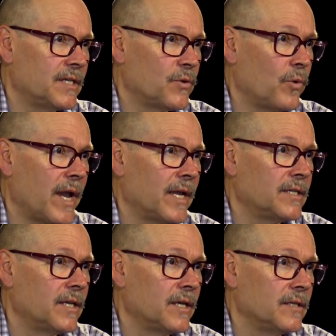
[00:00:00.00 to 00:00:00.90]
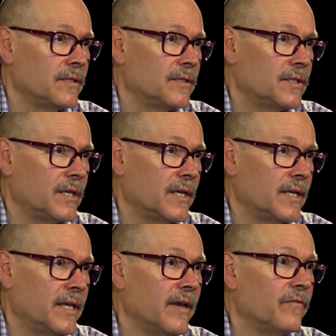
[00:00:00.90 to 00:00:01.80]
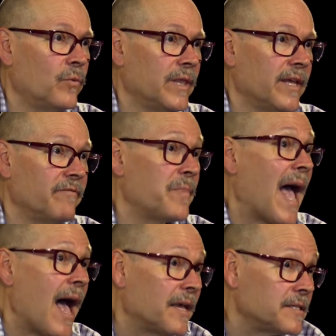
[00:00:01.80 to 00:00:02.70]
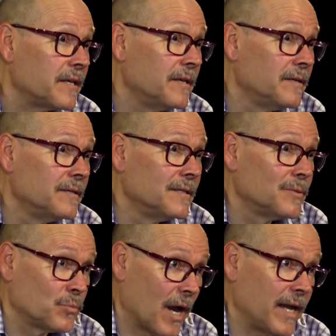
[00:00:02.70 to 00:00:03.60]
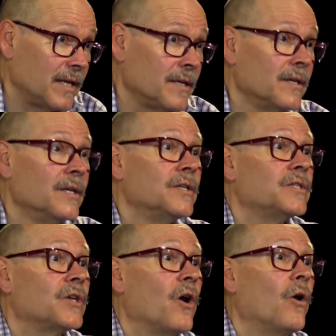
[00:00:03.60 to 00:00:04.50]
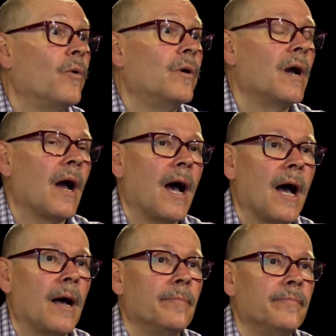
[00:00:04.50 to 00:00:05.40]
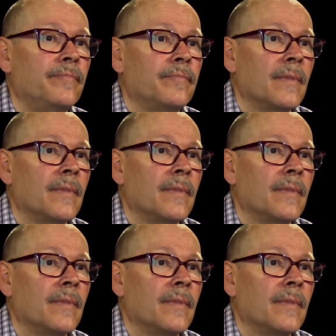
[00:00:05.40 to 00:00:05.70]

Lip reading: as a way to give when they've passed, right? Mm-hmm. So, and